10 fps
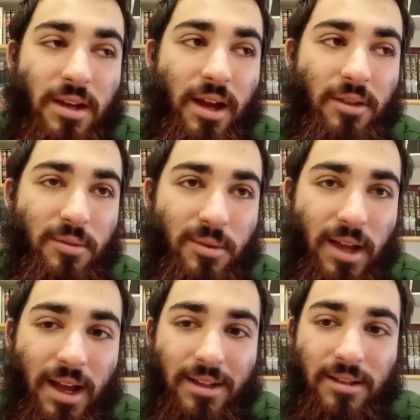And through
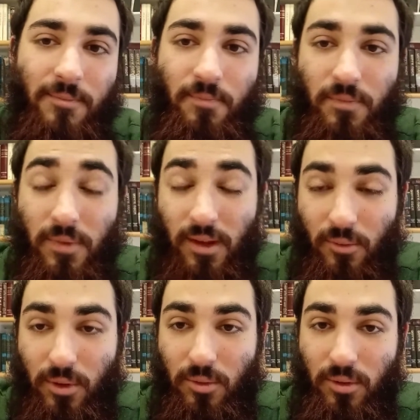that,
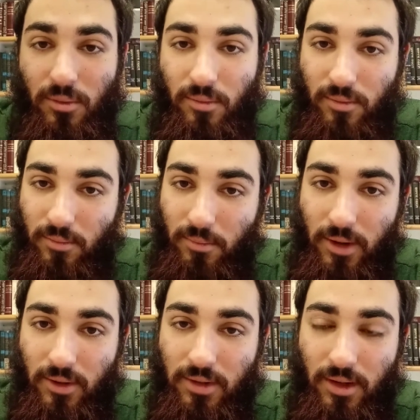we will
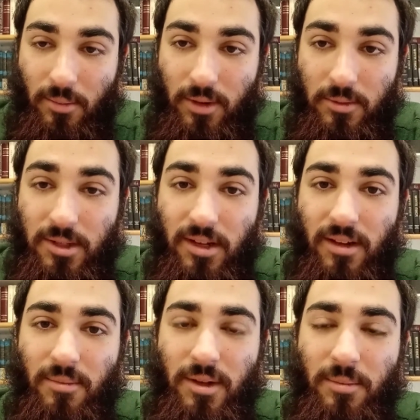merit the coming of
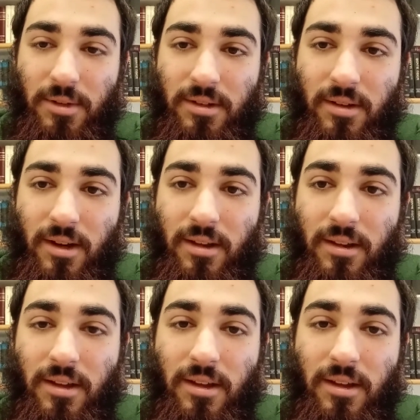Moshiach. May it be today.